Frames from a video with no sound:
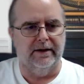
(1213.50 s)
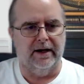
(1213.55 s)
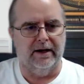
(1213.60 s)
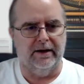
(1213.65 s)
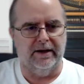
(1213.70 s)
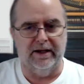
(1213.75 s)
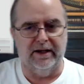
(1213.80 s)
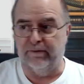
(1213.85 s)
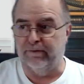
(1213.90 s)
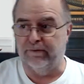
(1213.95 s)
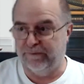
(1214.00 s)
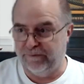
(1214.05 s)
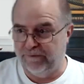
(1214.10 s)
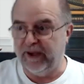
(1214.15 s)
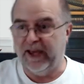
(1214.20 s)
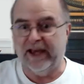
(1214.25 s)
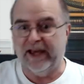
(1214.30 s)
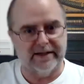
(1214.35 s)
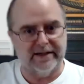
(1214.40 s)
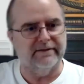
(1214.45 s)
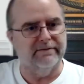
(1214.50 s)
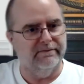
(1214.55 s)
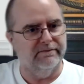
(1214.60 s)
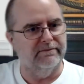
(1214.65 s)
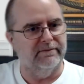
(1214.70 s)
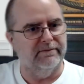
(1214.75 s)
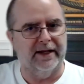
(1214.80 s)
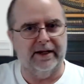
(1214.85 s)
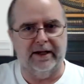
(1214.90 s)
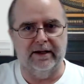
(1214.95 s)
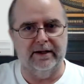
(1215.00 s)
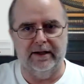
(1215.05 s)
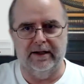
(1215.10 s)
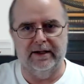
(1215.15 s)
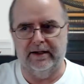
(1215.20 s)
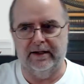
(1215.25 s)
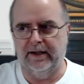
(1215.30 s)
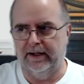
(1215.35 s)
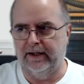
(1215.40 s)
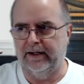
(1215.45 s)
It fit. Like it
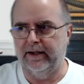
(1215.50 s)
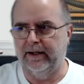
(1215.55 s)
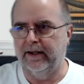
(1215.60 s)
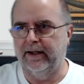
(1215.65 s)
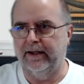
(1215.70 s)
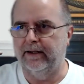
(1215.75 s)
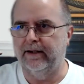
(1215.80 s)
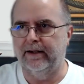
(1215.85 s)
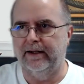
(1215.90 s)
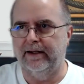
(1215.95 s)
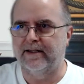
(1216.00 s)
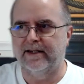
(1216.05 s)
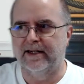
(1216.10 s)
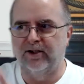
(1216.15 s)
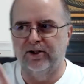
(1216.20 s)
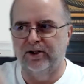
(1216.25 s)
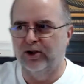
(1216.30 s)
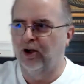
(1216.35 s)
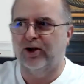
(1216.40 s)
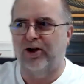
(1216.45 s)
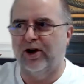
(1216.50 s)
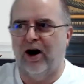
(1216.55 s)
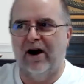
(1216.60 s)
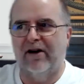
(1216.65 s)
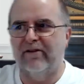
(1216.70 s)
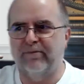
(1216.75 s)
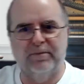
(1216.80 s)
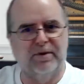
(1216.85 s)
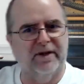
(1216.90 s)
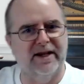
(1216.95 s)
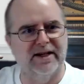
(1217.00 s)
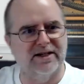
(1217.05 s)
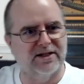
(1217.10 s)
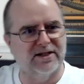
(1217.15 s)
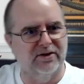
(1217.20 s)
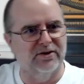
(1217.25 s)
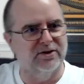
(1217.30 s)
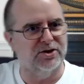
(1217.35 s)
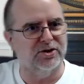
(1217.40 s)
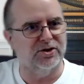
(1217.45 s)
didn't look off place
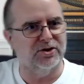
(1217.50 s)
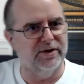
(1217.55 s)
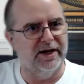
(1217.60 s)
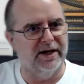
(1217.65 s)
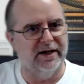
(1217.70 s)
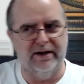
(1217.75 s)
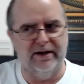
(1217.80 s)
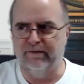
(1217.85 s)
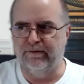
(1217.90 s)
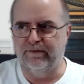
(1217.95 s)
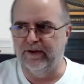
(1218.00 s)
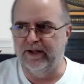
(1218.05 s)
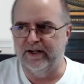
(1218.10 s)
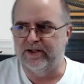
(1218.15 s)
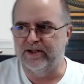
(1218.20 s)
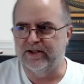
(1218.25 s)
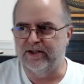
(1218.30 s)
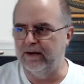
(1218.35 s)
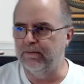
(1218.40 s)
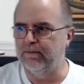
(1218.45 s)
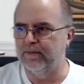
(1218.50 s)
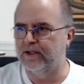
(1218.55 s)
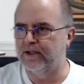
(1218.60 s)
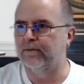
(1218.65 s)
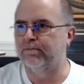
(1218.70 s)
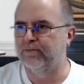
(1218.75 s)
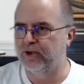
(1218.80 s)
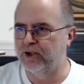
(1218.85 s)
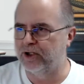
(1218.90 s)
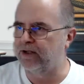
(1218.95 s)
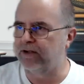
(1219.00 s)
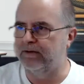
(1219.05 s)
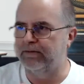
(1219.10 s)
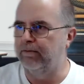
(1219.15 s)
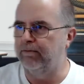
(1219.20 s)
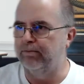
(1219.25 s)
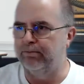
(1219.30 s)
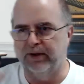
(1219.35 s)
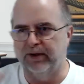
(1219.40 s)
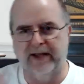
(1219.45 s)
on the screen. It seemed to just
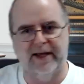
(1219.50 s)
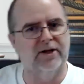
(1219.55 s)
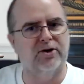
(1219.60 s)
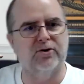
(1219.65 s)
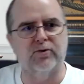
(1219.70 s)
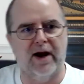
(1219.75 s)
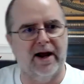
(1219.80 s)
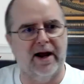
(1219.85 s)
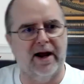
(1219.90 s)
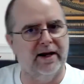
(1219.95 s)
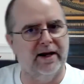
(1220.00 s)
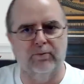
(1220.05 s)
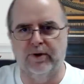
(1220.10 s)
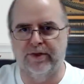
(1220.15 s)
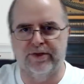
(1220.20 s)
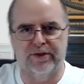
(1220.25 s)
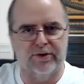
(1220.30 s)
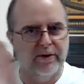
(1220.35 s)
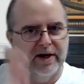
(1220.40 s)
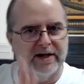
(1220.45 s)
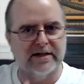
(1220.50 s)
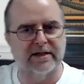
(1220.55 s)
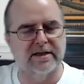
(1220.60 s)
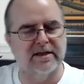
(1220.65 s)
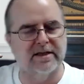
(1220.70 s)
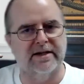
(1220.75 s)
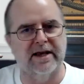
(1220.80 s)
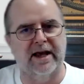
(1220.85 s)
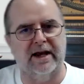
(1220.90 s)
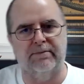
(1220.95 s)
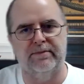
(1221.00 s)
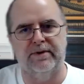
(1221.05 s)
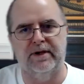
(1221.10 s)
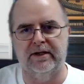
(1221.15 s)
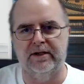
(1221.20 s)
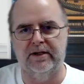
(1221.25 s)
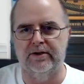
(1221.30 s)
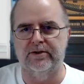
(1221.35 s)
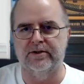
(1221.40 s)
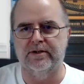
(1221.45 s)
blend right in with the rest of the tech being
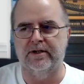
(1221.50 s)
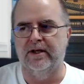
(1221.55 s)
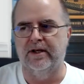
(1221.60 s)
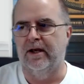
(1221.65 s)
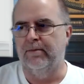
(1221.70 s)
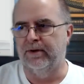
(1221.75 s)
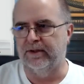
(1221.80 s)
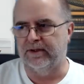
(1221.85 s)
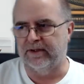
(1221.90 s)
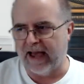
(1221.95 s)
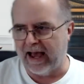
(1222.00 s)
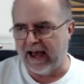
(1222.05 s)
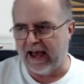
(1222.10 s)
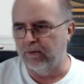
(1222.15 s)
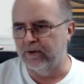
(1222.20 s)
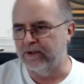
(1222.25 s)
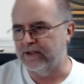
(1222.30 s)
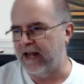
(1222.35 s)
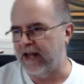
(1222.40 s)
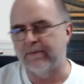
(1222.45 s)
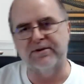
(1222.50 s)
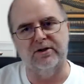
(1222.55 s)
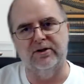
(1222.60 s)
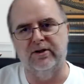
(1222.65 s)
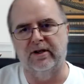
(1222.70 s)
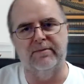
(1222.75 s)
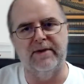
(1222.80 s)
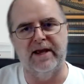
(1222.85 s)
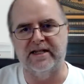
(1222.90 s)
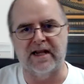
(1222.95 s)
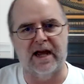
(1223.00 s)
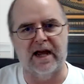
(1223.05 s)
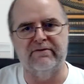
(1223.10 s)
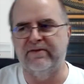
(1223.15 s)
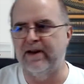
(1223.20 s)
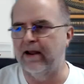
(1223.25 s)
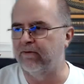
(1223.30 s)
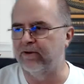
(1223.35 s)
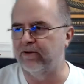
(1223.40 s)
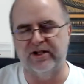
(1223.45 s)
used. But that was absolutely amazing. I've
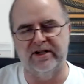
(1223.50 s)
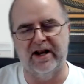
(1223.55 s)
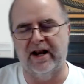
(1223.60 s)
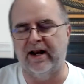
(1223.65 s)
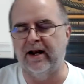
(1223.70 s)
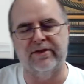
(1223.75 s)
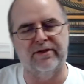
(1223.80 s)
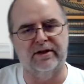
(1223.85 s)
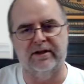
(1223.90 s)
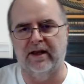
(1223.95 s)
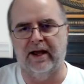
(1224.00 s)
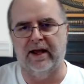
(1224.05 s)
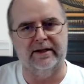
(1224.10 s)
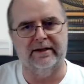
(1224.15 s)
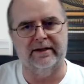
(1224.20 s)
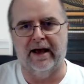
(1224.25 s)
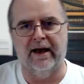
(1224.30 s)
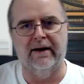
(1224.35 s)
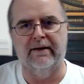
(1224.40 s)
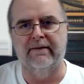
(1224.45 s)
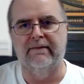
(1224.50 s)
never seen anything like that.